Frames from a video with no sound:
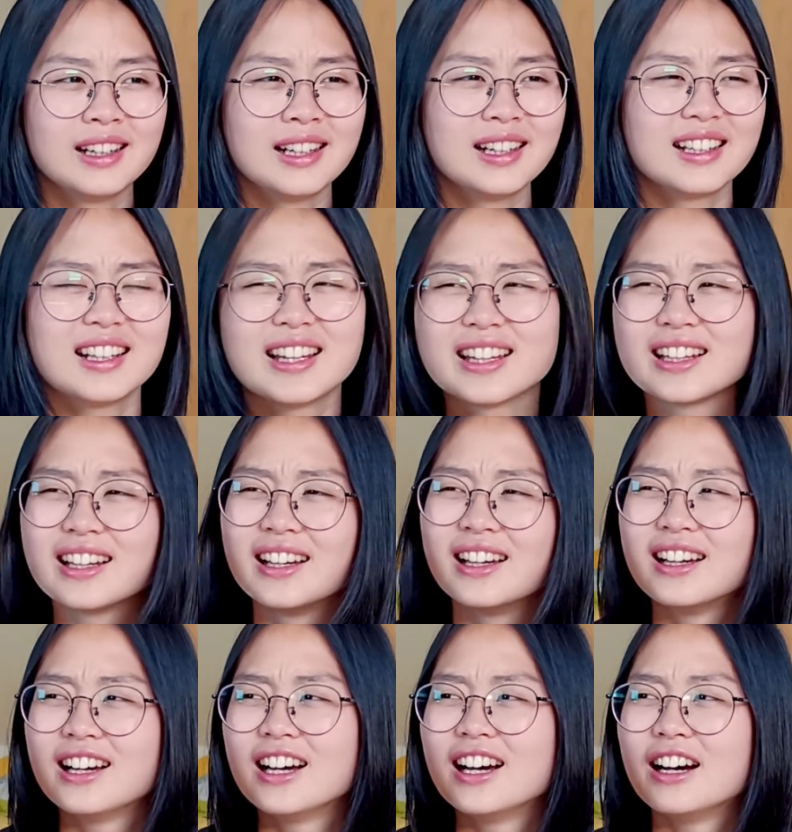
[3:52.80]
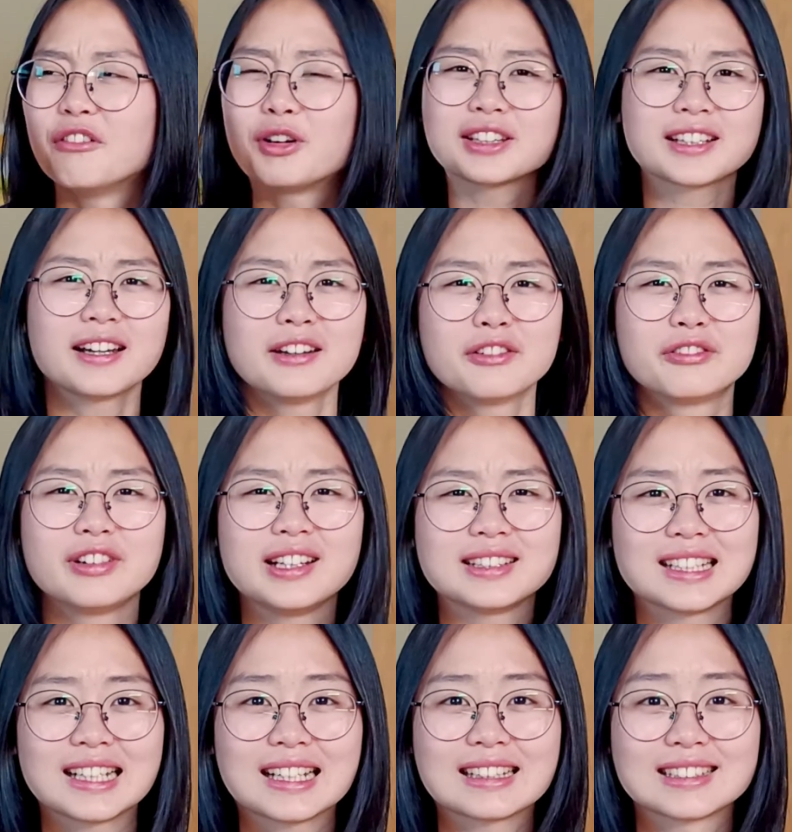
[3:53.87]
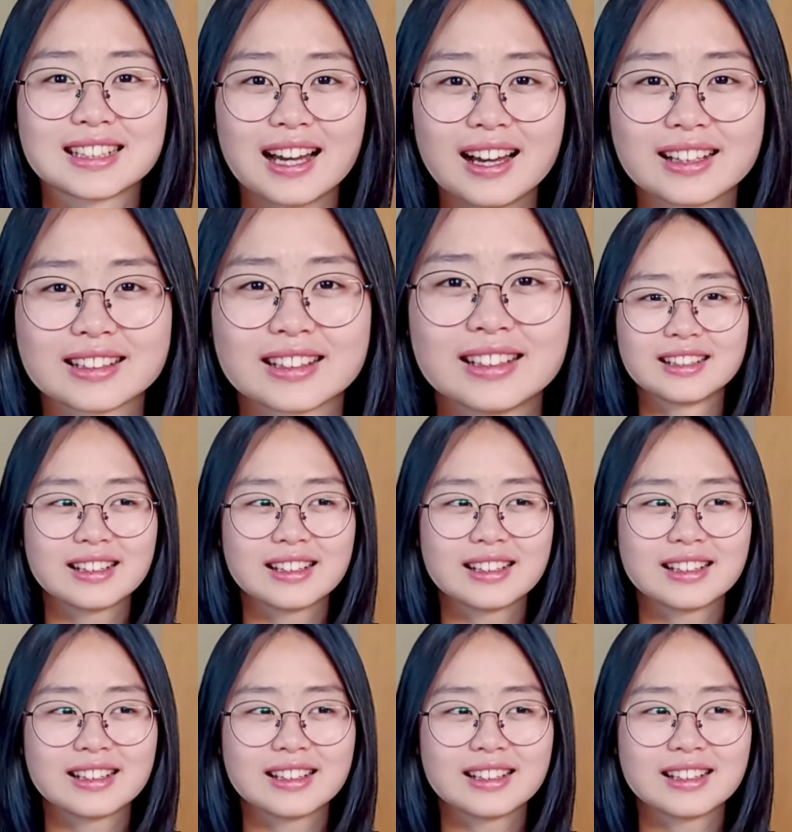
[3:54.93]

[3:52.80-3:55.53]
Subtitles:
Like, what kind of reasoning is that?